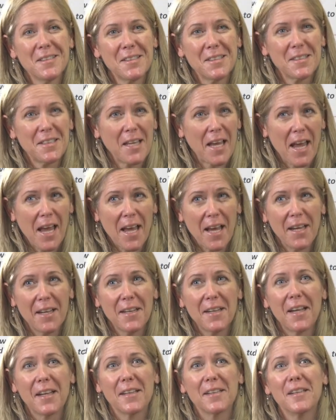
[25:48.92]
scan
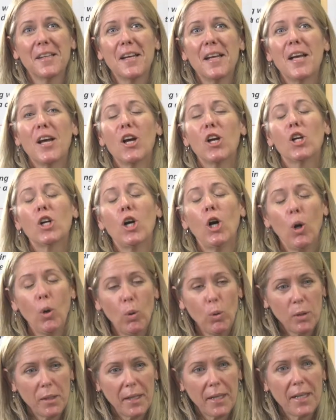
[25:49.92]
and
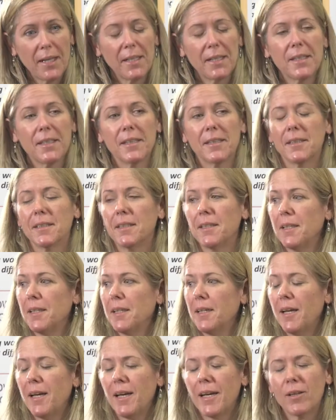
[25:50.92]
collate
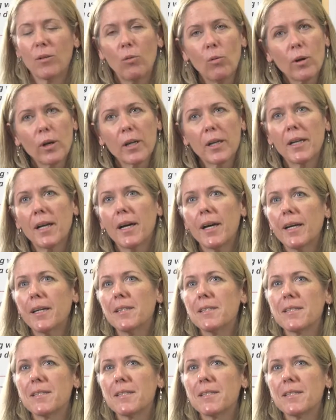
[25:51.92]
and organize.